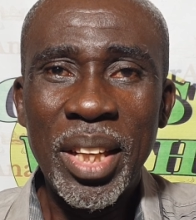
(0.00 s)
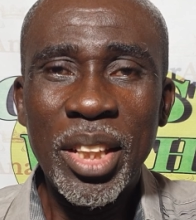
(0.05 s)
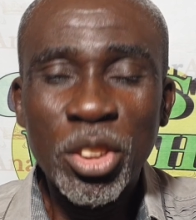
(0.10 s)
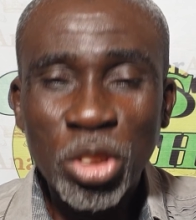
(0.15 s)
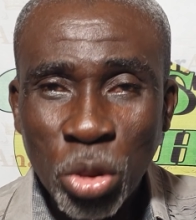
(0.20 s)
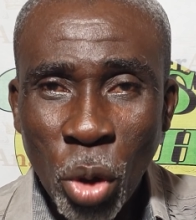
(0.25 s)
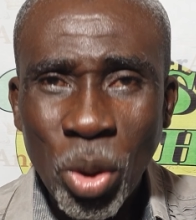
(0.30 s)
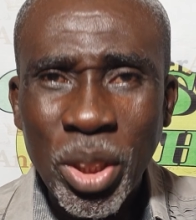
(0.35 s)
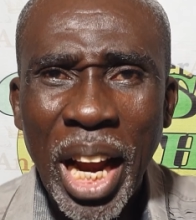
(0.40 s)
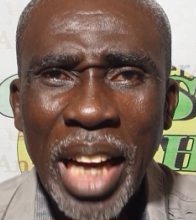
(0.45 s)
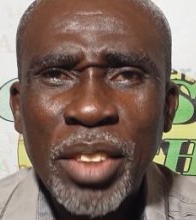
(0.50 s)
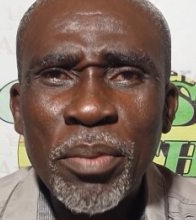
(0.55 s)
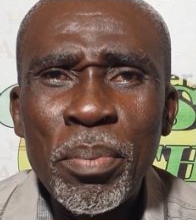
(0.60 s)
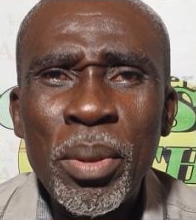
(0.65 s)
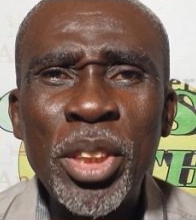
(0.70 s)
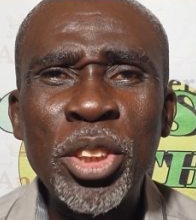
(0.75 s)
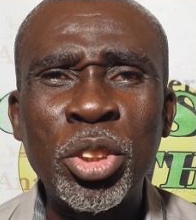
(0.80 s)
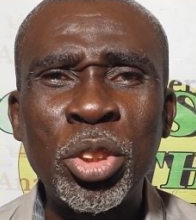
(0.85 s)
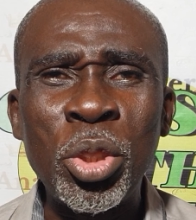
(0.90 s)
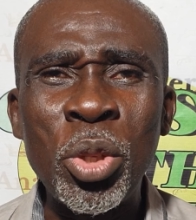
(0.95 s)
So that
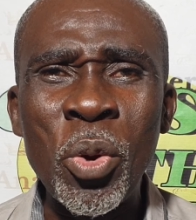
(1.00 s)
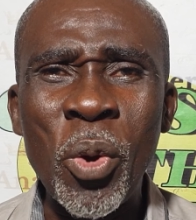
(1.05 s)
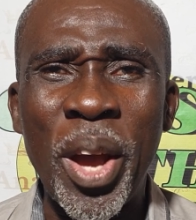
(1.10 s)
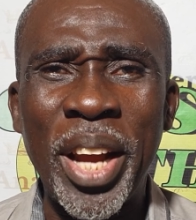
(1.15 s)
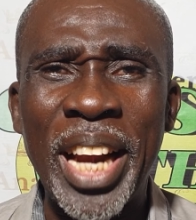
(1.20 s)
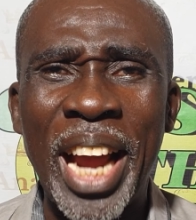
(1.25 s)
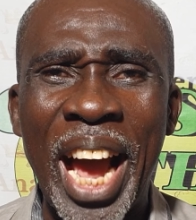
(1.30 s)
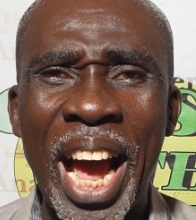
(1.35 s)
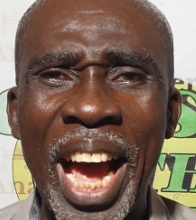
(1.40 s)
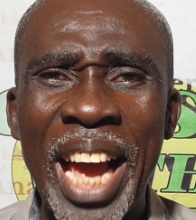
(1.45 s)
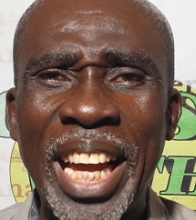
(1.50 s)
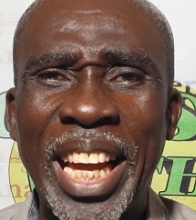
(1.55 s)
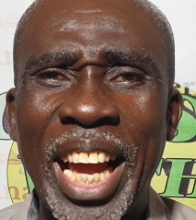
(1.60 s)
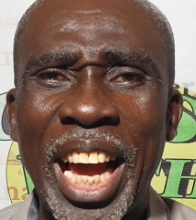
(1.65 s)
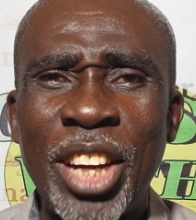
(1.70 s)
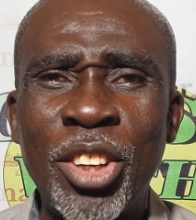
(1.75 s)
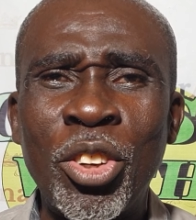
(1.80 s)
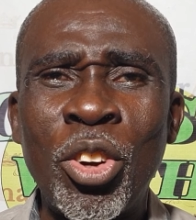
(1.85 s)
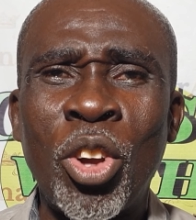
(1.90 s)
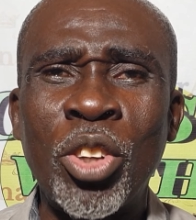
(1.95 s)
means you and I
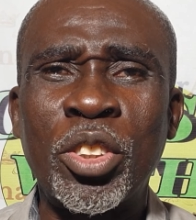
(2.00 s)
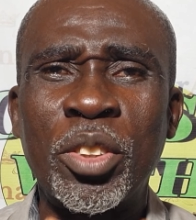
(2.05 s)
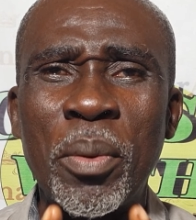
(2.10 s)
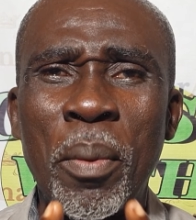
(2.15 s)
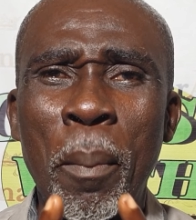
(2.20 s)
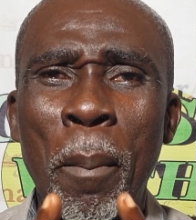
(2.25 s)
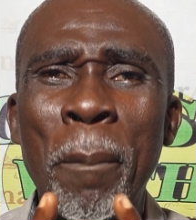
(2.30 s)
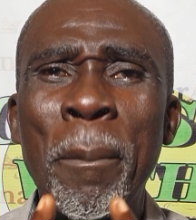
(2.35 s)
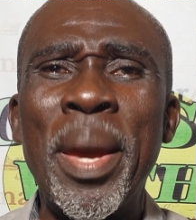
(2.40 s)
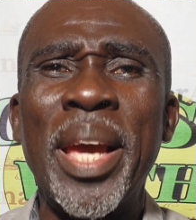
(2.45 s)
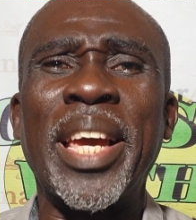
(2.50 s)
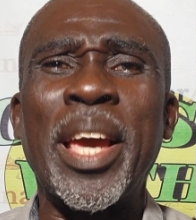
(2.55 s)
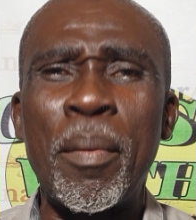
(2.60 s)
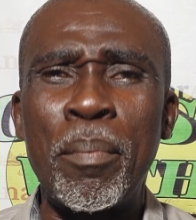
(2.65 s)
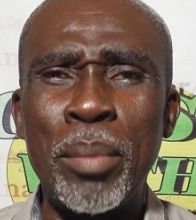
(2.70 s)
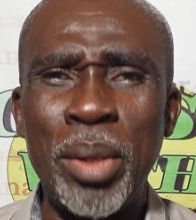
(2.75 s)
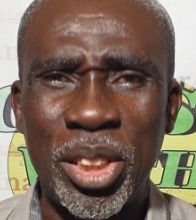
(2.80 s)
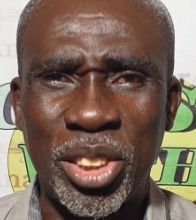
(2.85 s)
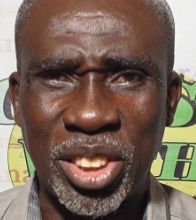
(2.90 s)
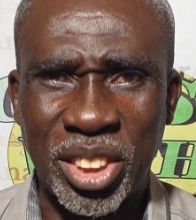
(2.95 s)
cannot make a
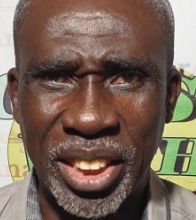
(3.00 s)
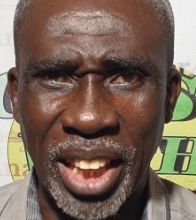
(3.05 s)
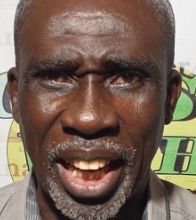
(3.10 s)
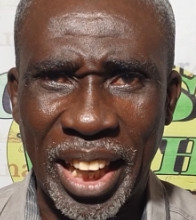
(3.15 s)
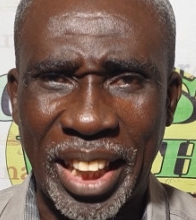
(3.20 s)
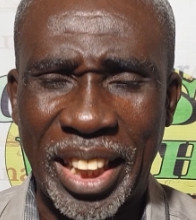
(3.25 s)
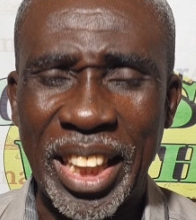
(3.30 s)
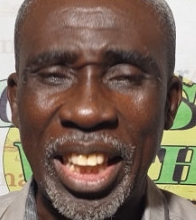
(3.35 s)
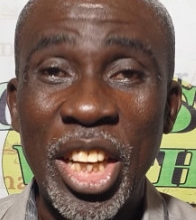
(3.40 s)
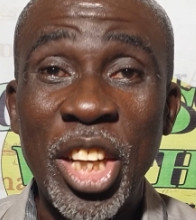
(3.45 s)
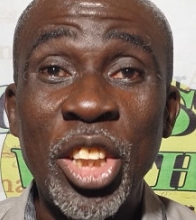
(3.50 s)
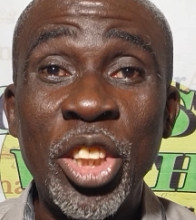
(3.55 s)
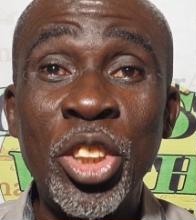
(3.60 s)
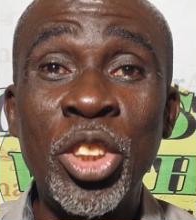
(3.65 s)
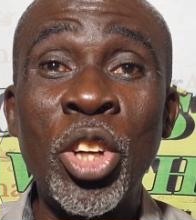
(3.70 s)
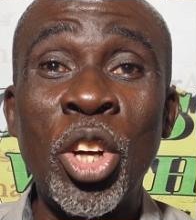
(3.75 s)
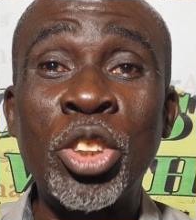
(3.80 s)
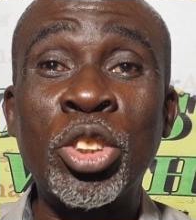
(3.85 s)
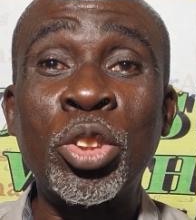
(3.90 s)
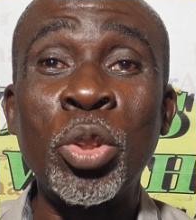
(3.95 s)
mistake
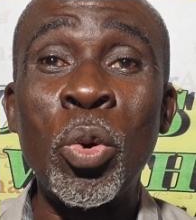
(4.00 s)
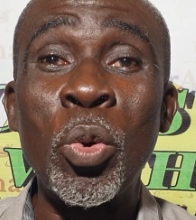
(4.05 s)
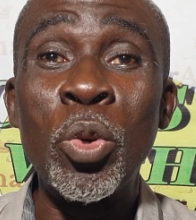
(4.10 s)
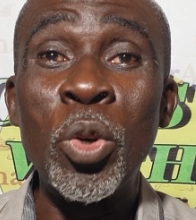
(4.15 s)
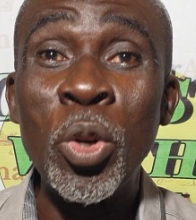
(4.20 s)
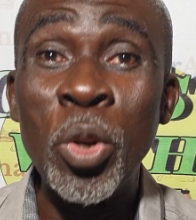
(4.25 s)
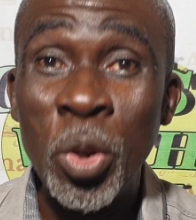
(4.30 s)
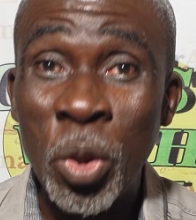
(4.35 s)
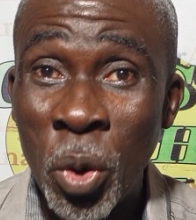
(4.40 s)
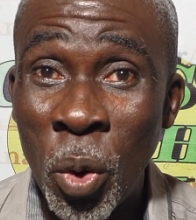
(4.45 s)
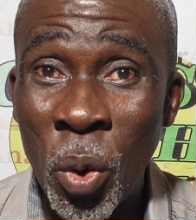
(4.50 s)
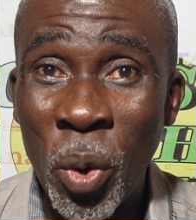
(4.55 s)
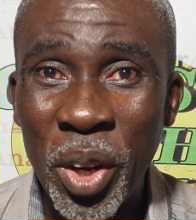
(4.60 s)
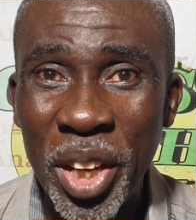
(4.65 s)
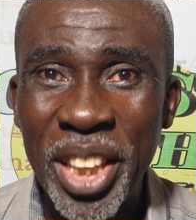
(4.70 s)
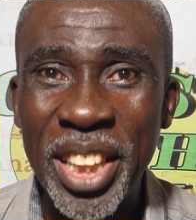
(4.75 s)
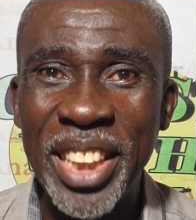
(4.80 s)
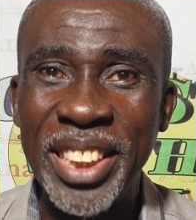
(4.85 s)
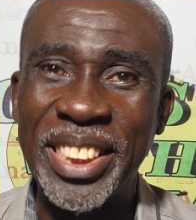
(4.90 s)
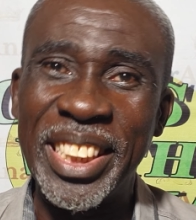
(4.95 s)
not to know
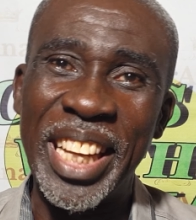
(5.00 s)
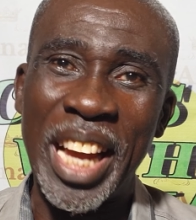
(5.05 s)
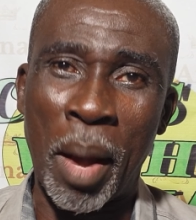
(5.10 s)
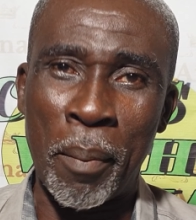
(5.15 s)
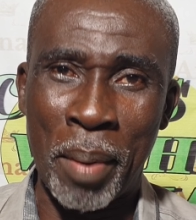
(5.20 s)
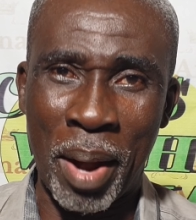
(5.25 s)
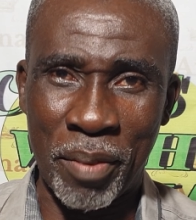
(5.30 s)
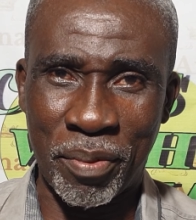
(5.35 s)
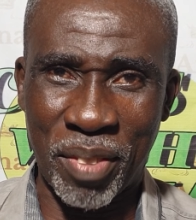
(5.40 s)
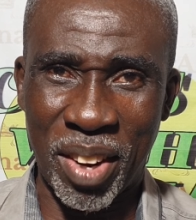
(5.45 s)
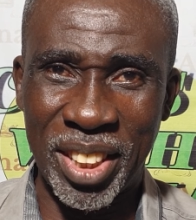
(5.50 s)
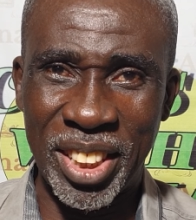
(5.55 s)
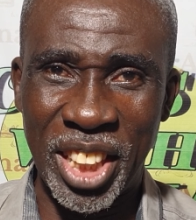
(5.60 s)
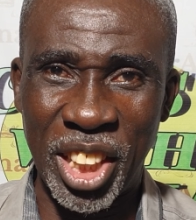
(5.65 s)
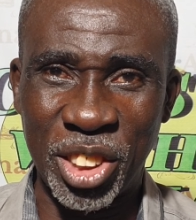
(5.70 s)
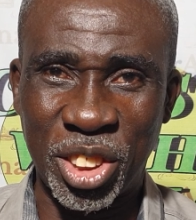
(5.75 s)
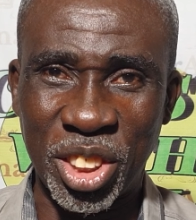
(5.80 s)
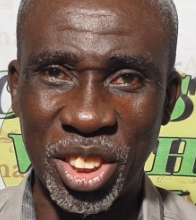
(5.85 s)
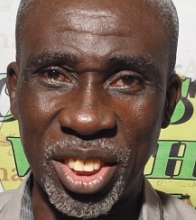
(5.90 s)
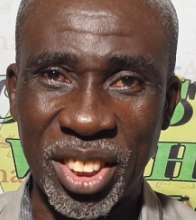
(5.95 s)
anything about
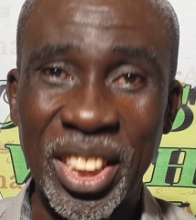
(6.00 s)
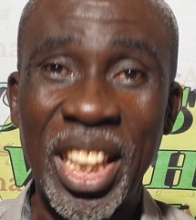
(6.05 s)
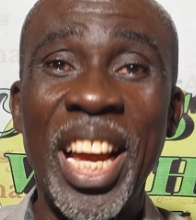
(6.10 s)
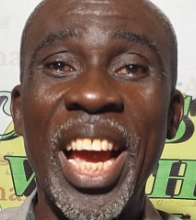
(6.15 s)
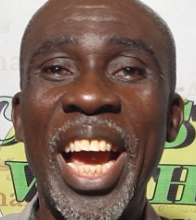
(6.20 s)
foundations.